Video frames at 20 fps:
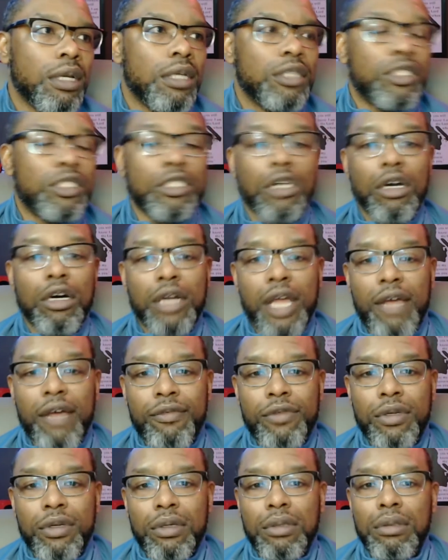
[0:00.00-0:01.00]
sought
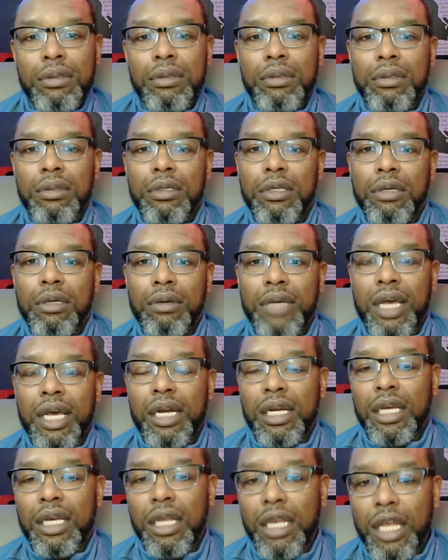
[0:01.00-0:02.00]
after,
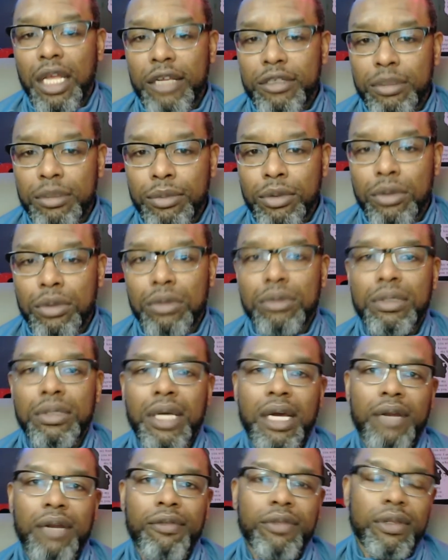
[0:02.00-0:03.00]
kind of collectible,
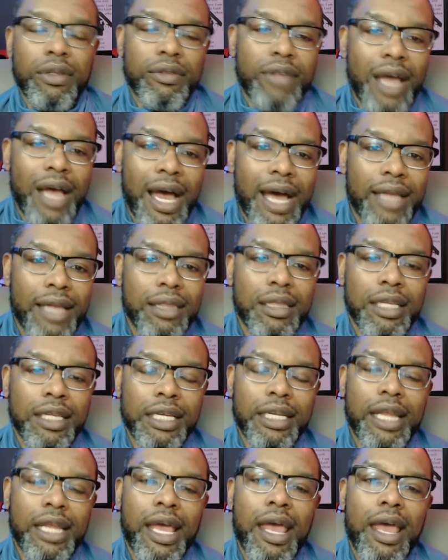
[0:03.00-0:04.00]
kind of the hot
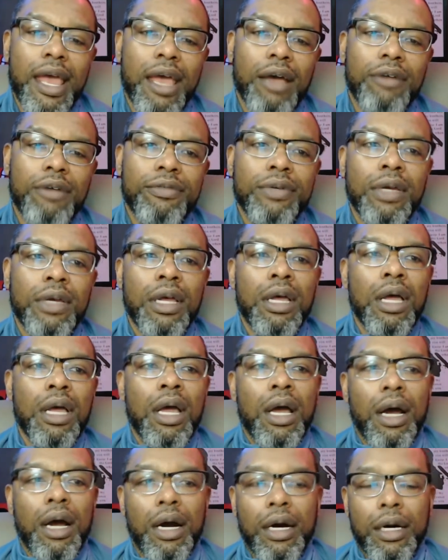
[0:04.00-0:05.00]
thing to have,
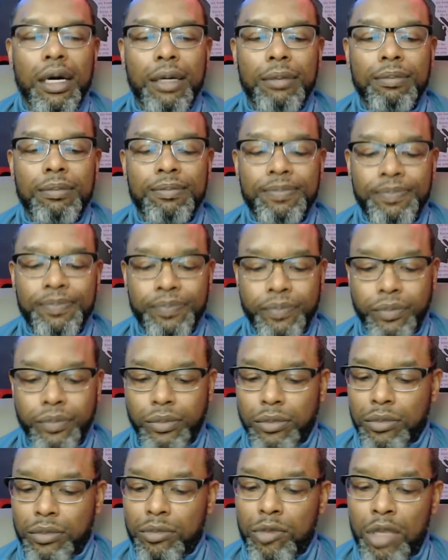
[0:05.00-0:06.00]

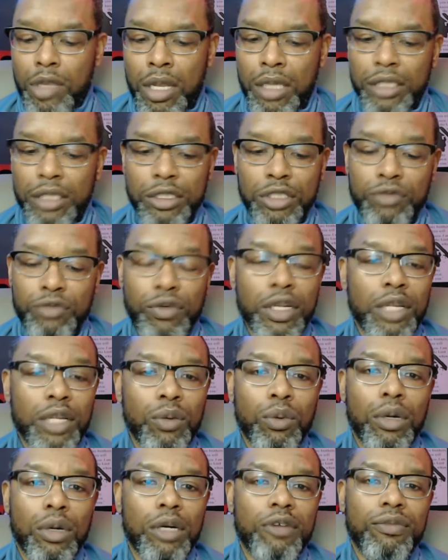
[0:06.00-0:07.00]
because it's really
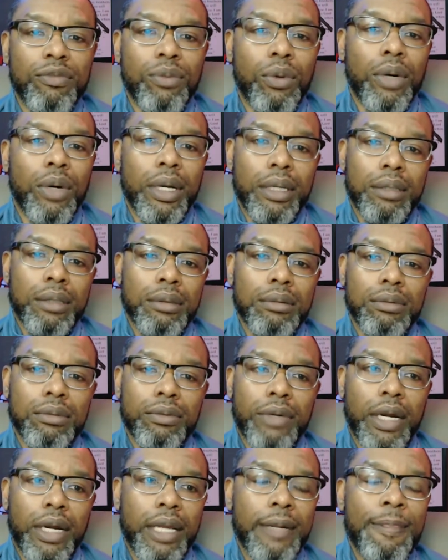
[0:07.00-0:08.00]
one of one,
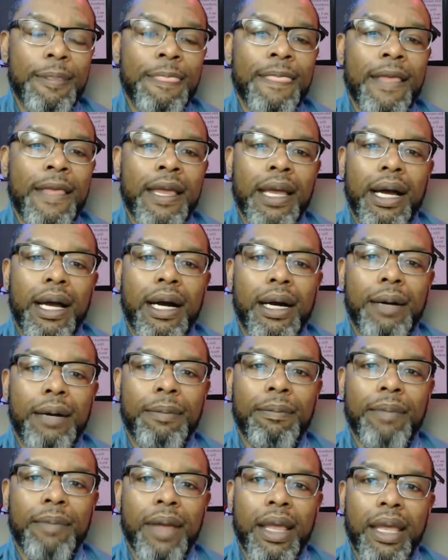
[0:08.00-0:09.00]
right?
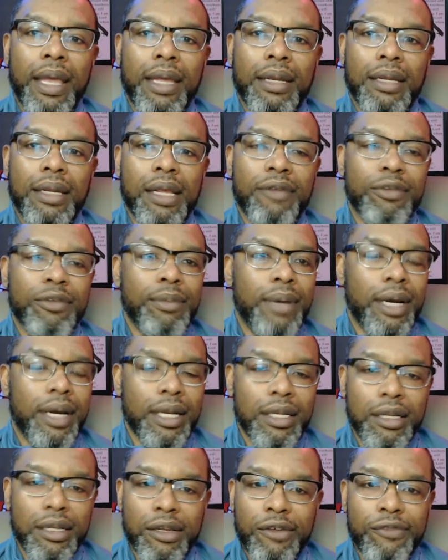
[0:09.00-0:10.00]
And everybody
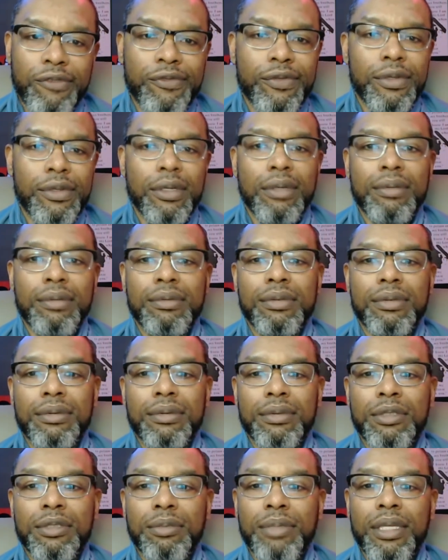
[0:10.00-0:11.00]
loves to
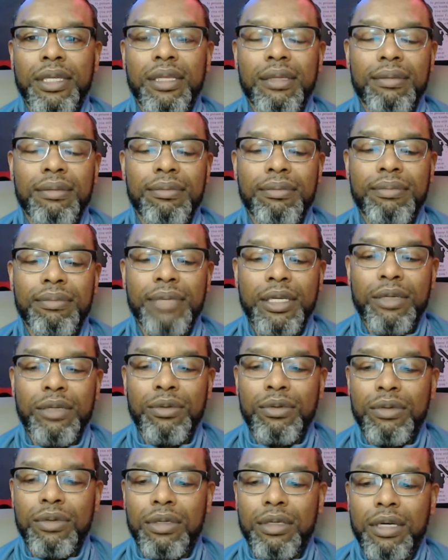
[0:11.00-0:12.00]
be
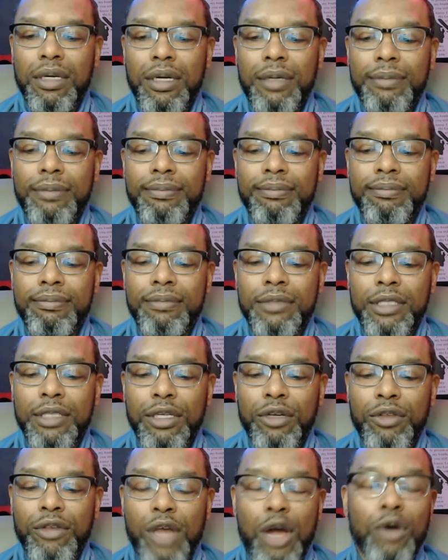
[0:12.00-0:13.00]

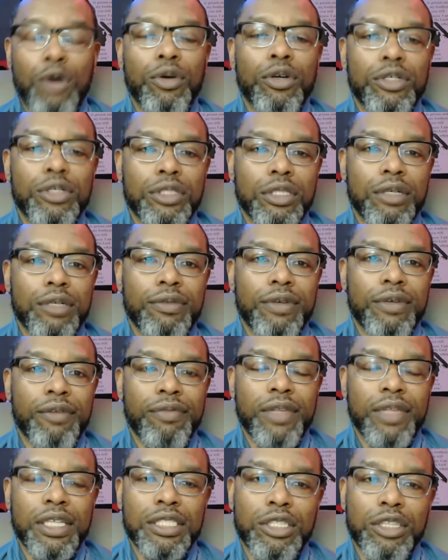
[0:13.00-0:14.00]
the owners of
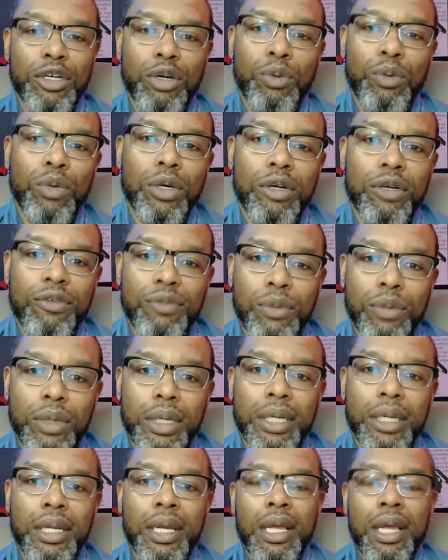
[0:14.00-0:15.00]
things that are one of
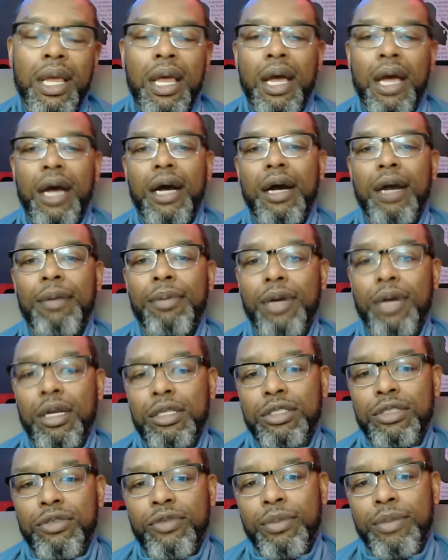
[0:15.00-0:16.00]
one. But
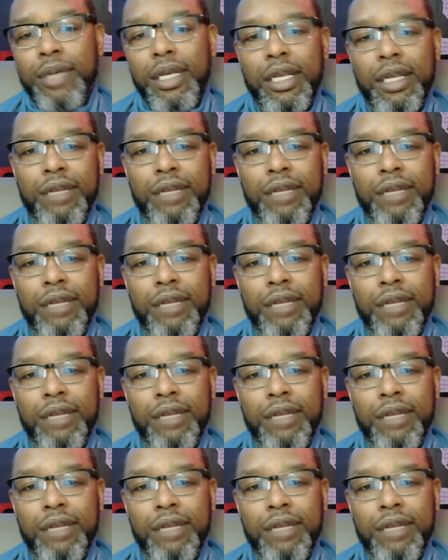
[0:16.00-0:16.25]
also from an